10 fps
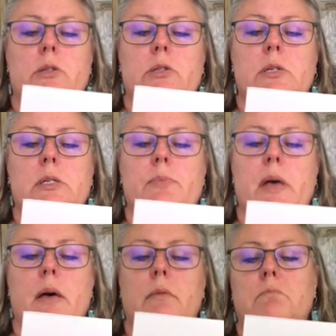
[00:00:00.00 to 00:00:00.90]
just
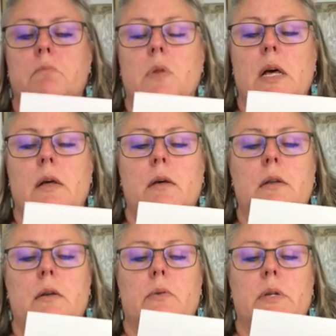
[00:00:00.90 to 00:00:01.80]
about, I
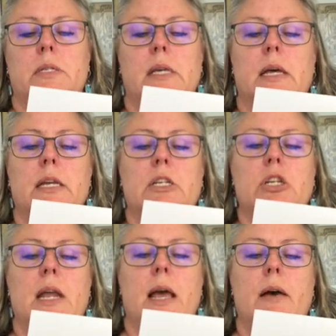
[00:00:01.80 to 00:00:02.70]
don't know, what is that, 1.5
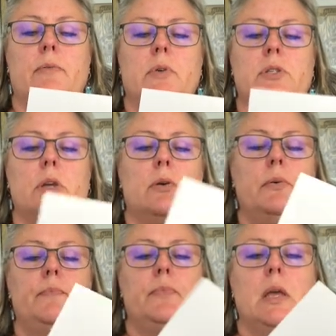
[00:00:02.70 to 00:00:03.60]
inches or so.
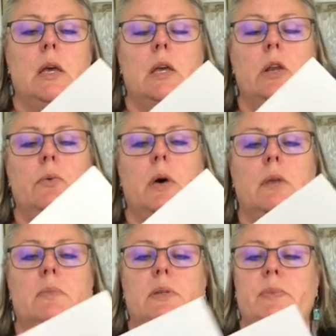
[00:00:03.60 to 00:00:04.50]
You don't want
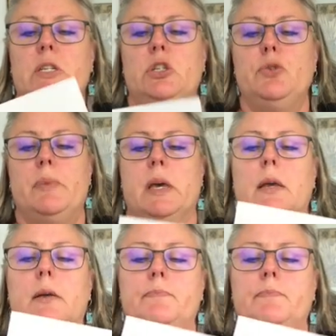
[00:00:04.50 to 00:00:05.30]
them to be too big.